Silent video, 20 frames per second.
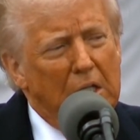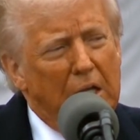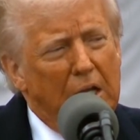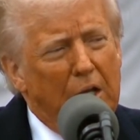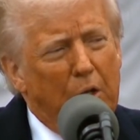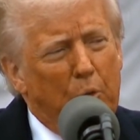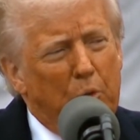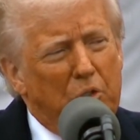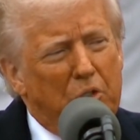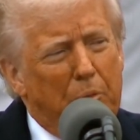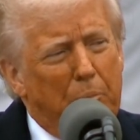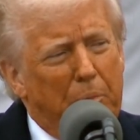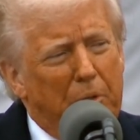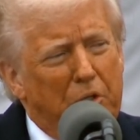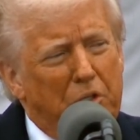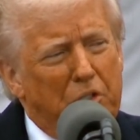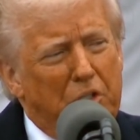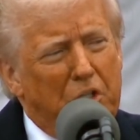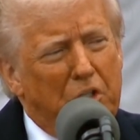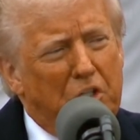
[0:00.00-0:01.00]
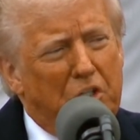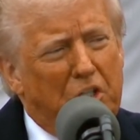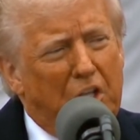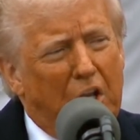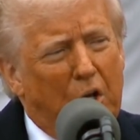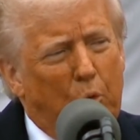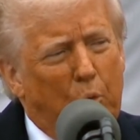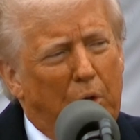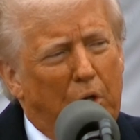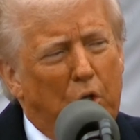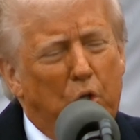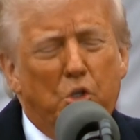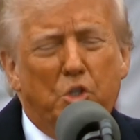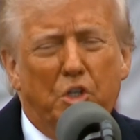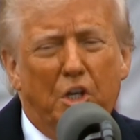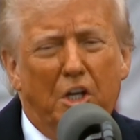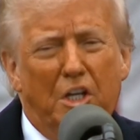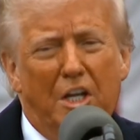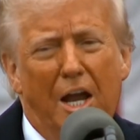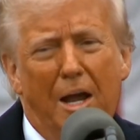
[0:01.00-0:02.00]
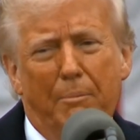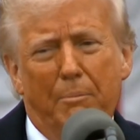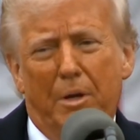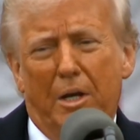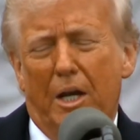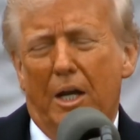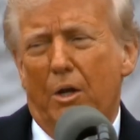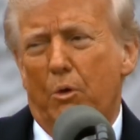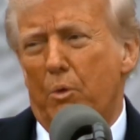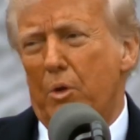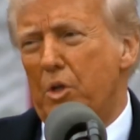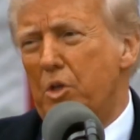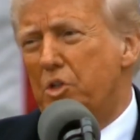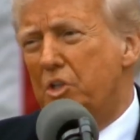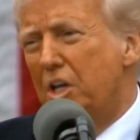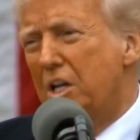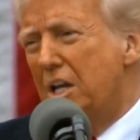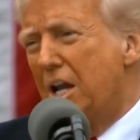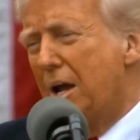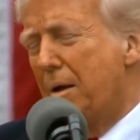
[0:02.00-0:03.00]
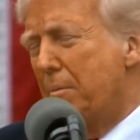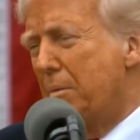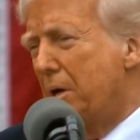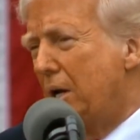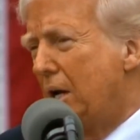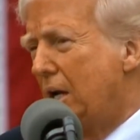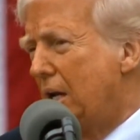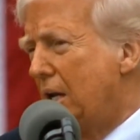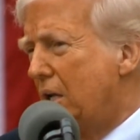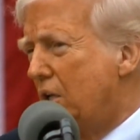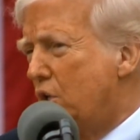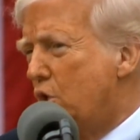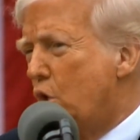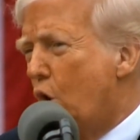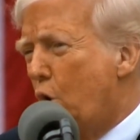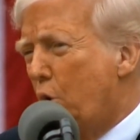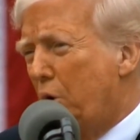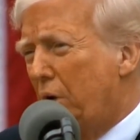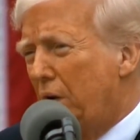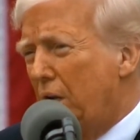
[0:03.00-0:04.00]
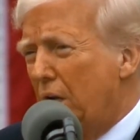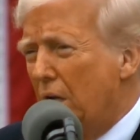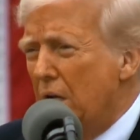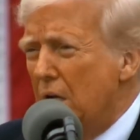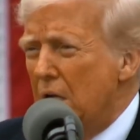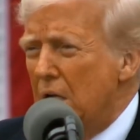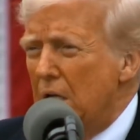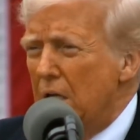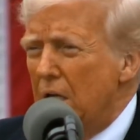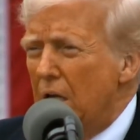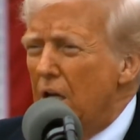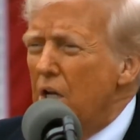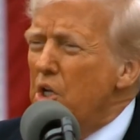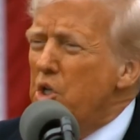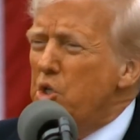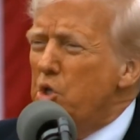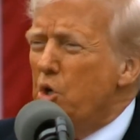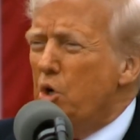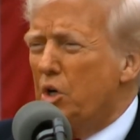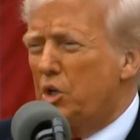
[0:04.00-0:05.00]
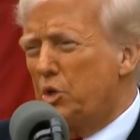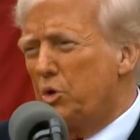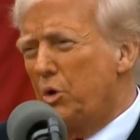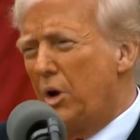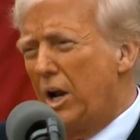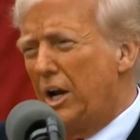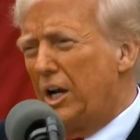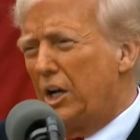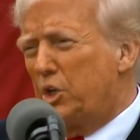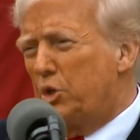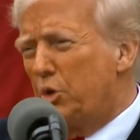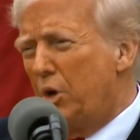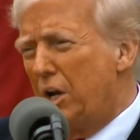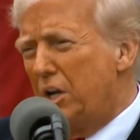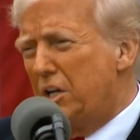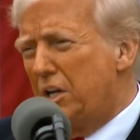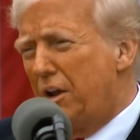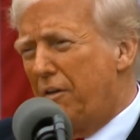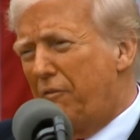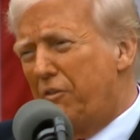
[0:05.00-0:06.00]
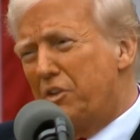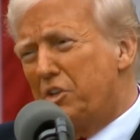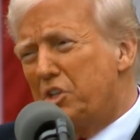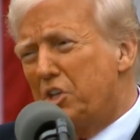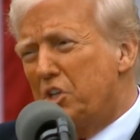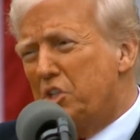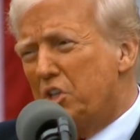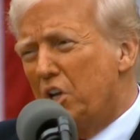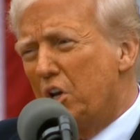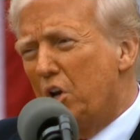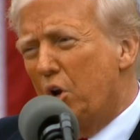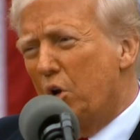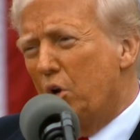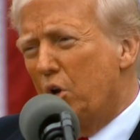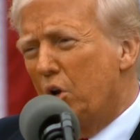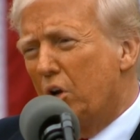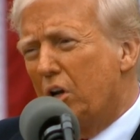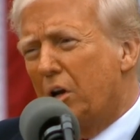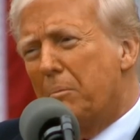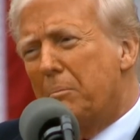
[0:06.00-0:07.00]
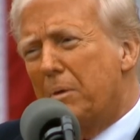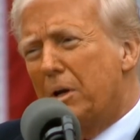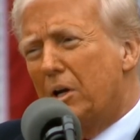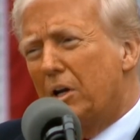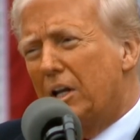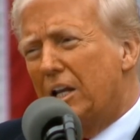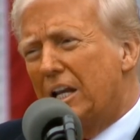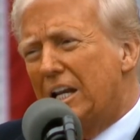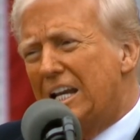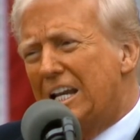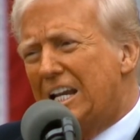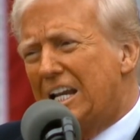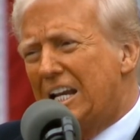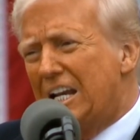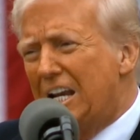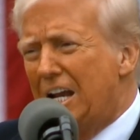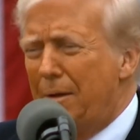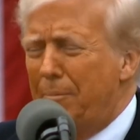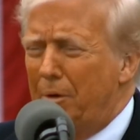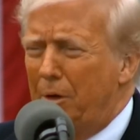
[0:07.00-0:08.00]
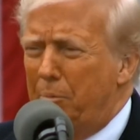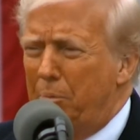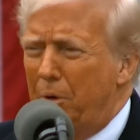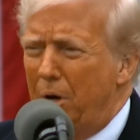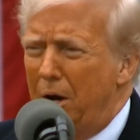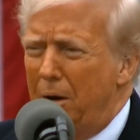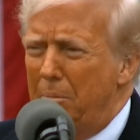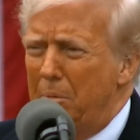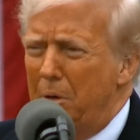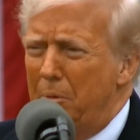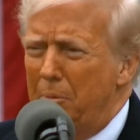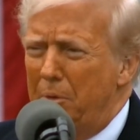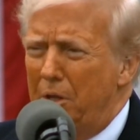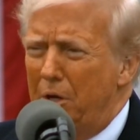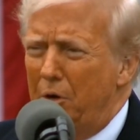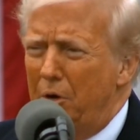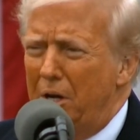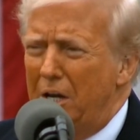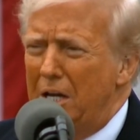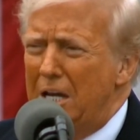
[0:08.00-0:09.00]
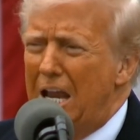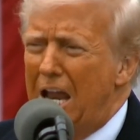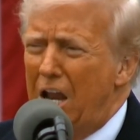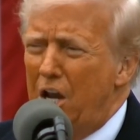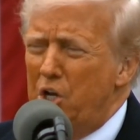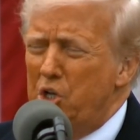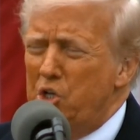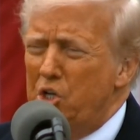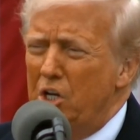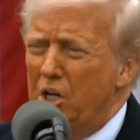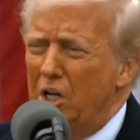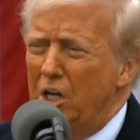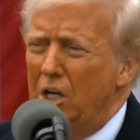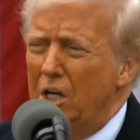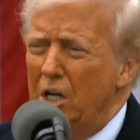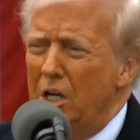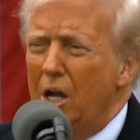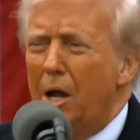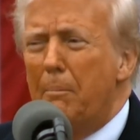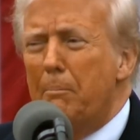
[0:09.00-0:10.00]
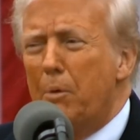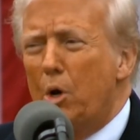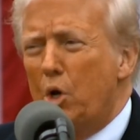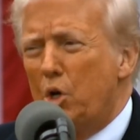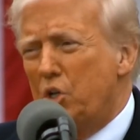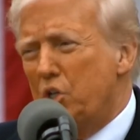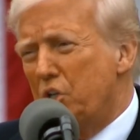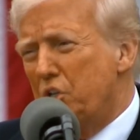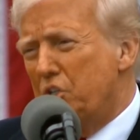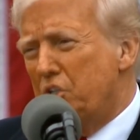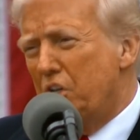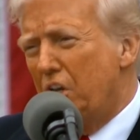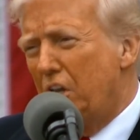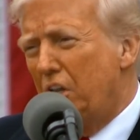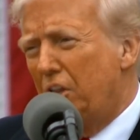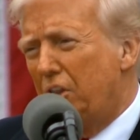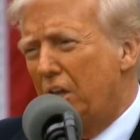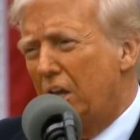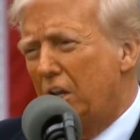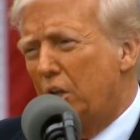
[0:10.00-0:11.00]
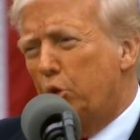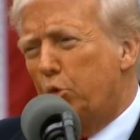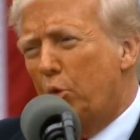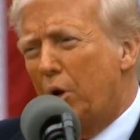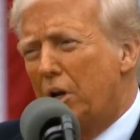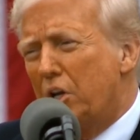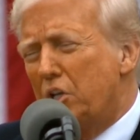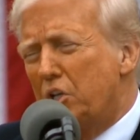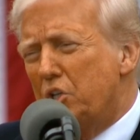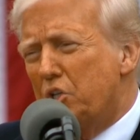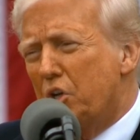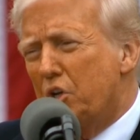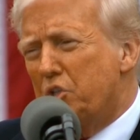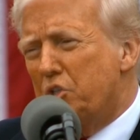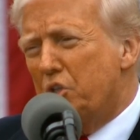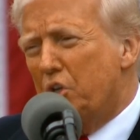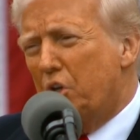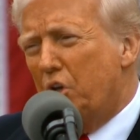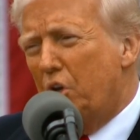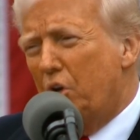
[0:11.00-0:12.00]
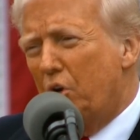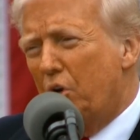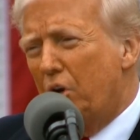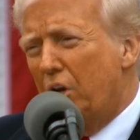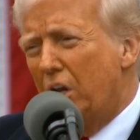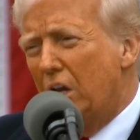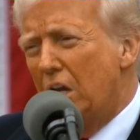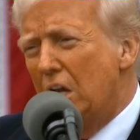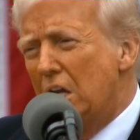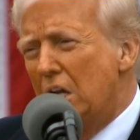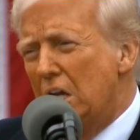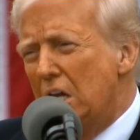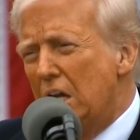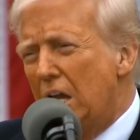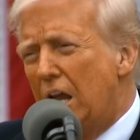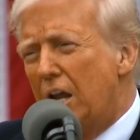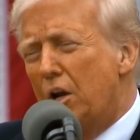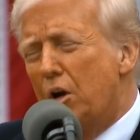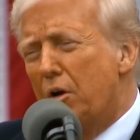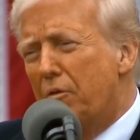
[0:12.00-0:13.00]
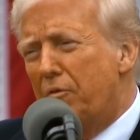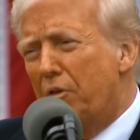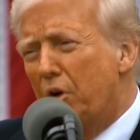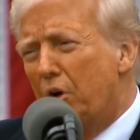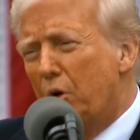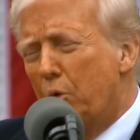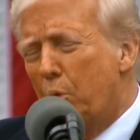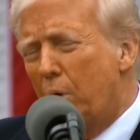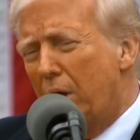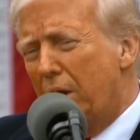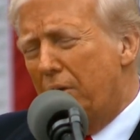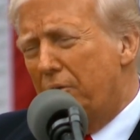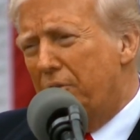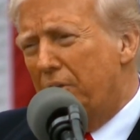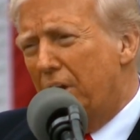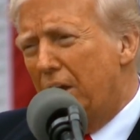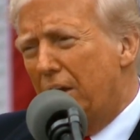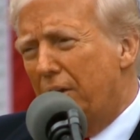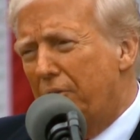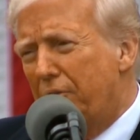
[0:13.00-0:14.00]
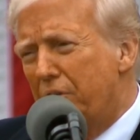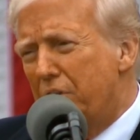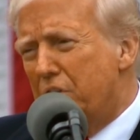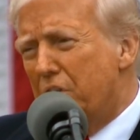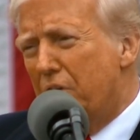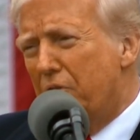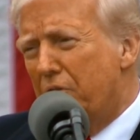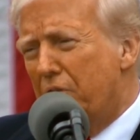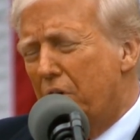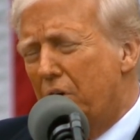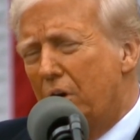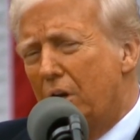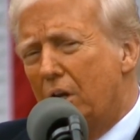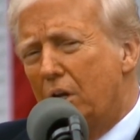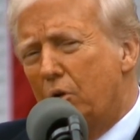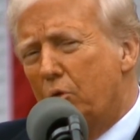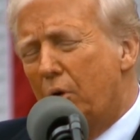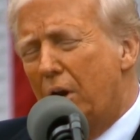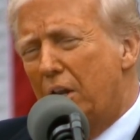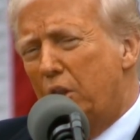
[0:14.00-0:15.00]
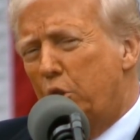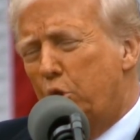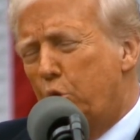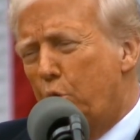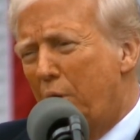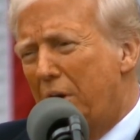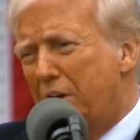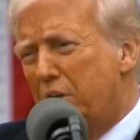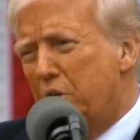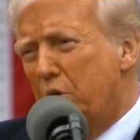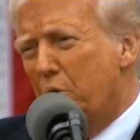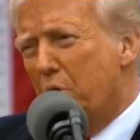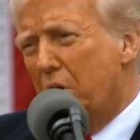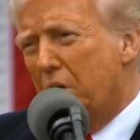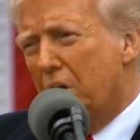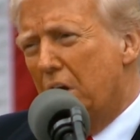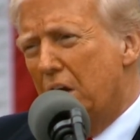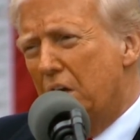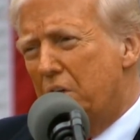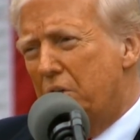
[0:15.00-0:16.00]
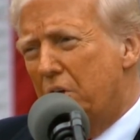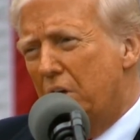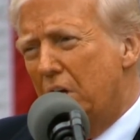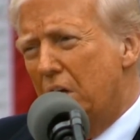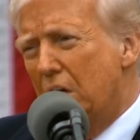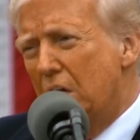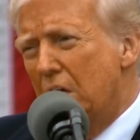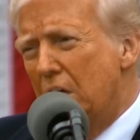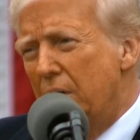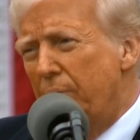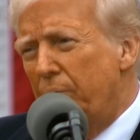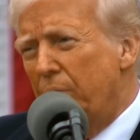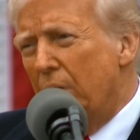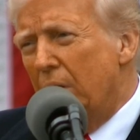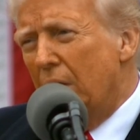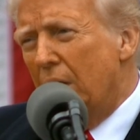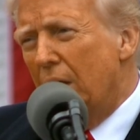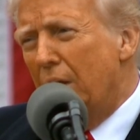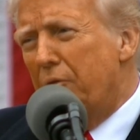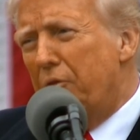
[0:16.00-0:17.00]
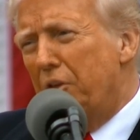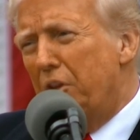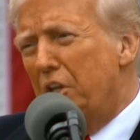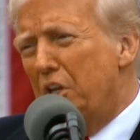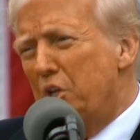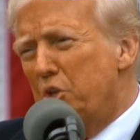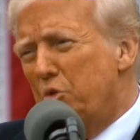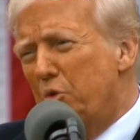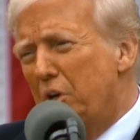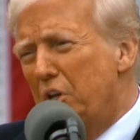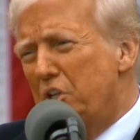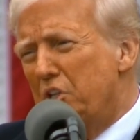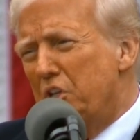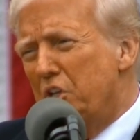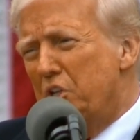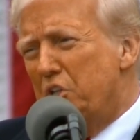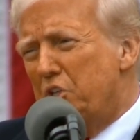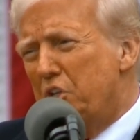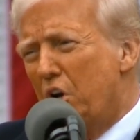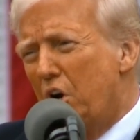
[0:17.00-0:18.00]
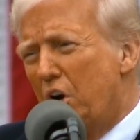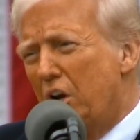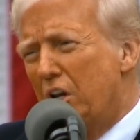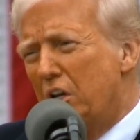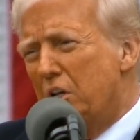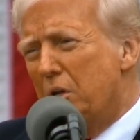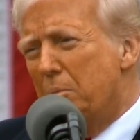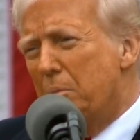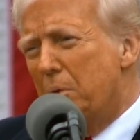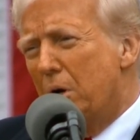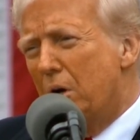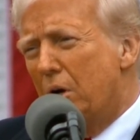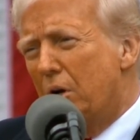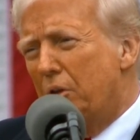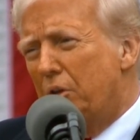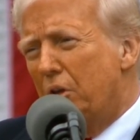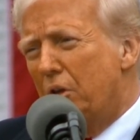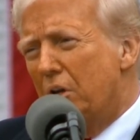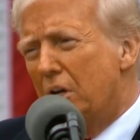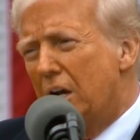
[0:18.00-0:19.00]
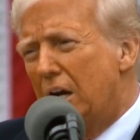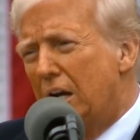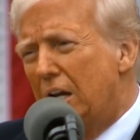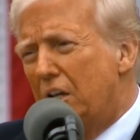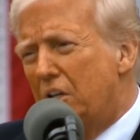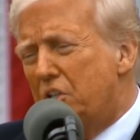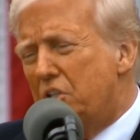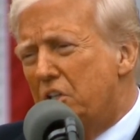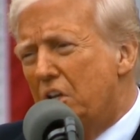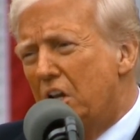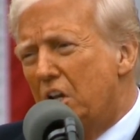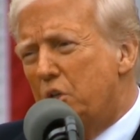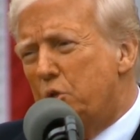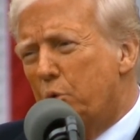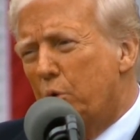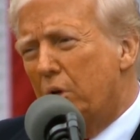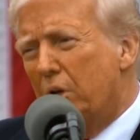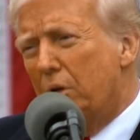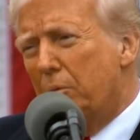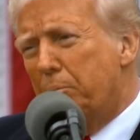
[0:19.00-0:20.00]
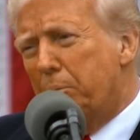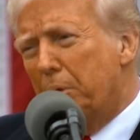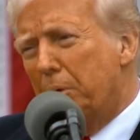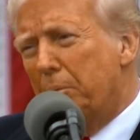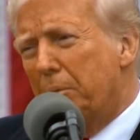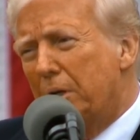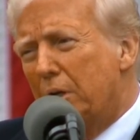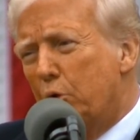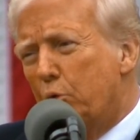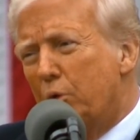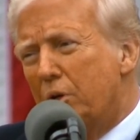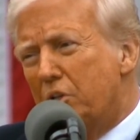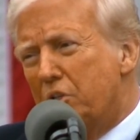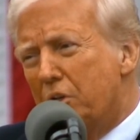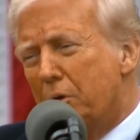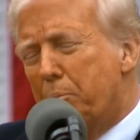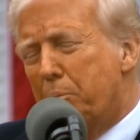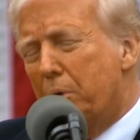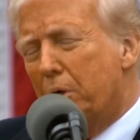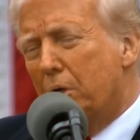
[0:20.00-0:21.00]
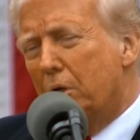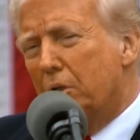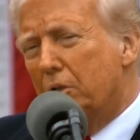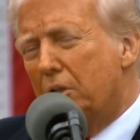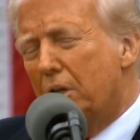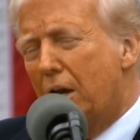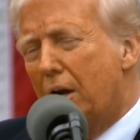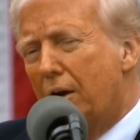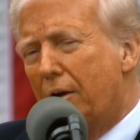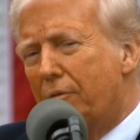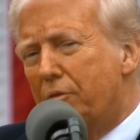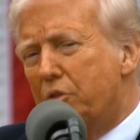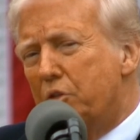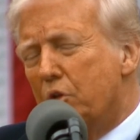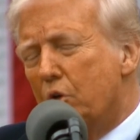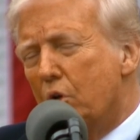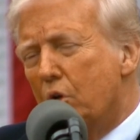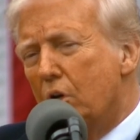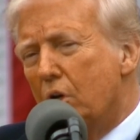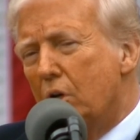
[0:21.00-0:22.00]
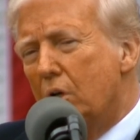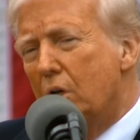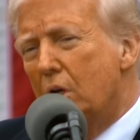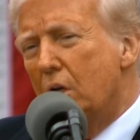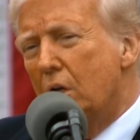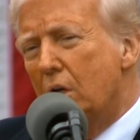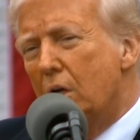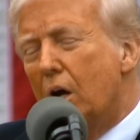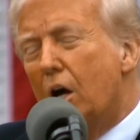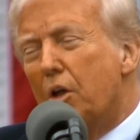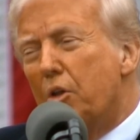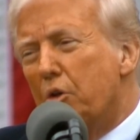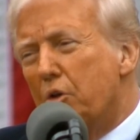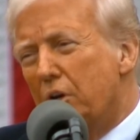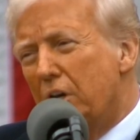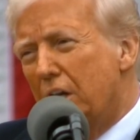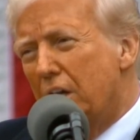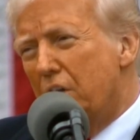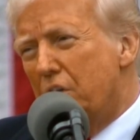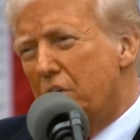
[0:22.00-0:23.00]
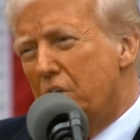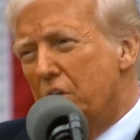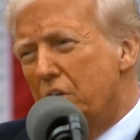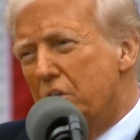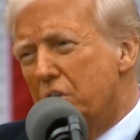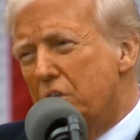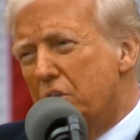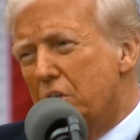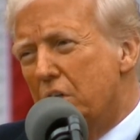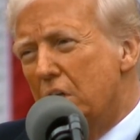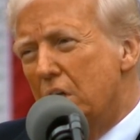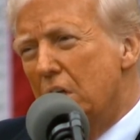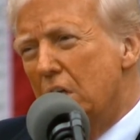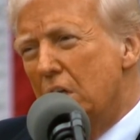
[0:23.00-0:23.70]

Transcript: And it was a business that we used to dominate. We used to dominate it totally. In short, chronic trade deficits are no longer merely an economic problem. They're a national emergency that threatens our security and our very way of life. It's a very great threat to our country. And for these reasons, starting tomorrow, the United States will implement reciprocal tariffs on other nations.